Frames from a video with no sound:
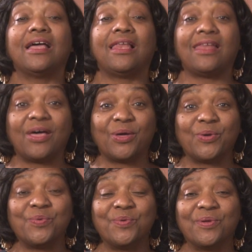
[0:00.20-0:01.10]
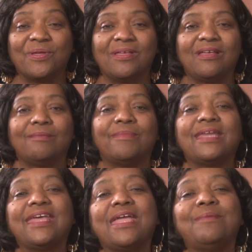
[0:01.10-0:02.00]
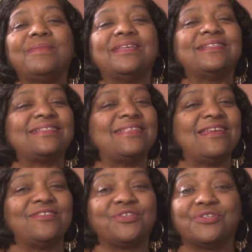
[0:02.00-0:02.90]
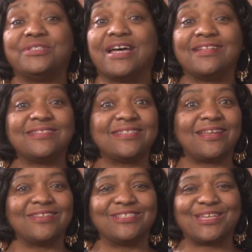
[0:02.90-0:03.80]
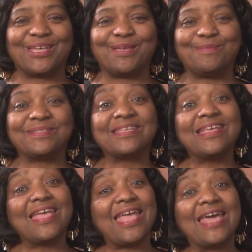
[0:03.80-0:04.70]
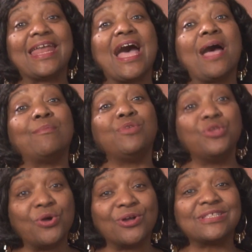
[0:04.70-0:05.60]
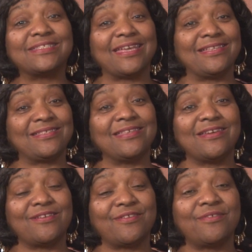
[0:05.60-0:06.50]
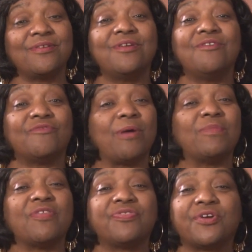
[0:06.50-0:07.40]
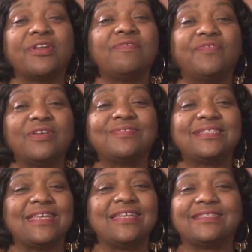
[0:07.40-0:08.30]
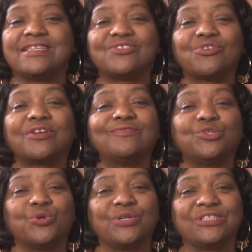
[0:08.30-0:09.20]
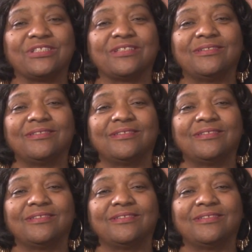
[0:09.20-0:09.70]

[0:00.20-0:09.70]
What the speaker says: Hello, my name is Senator Donzella James, and I'm your state senator from the 35th Senate District of Georgia.